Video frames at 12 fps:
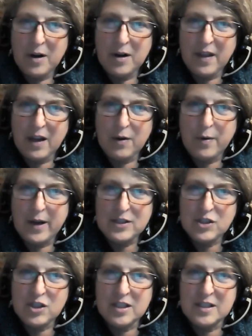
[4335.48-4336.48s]
part of that
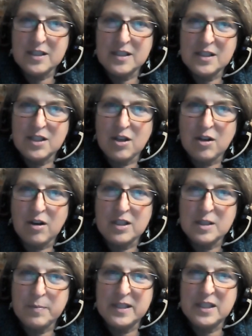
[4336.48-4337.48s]
question is there
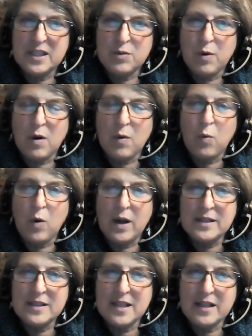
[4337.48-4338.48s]
a species where
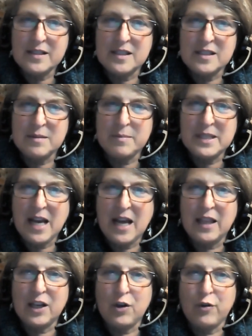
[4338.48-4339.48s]
one sex is
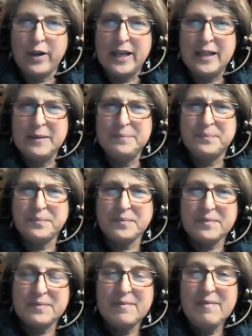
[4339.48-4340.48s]
metallic green
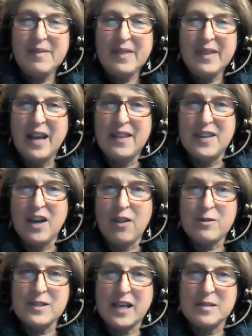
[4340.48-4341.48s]
and the
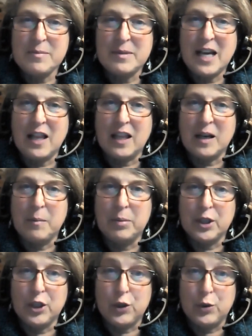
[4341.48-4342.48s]
other sex metallic
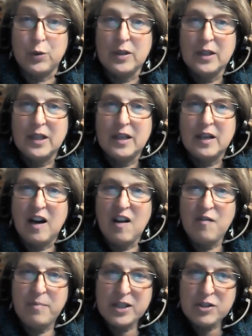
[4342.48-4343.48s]
blue?
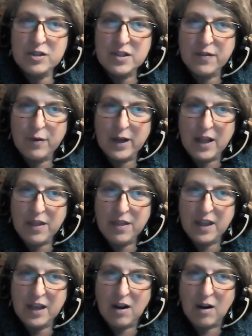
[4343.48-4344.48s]
I have pictures of what I
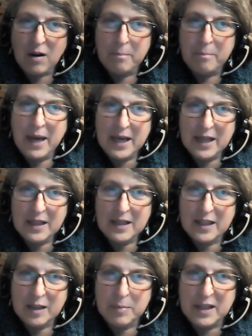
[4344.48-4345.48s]
think are mating
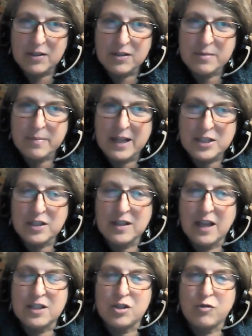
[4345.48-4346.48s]
click beetles
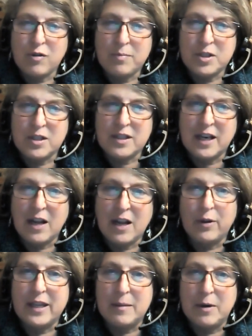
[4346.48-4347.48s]
matching that description that I
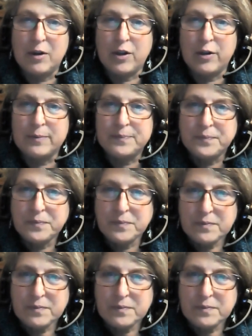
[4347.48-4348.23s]
will email you.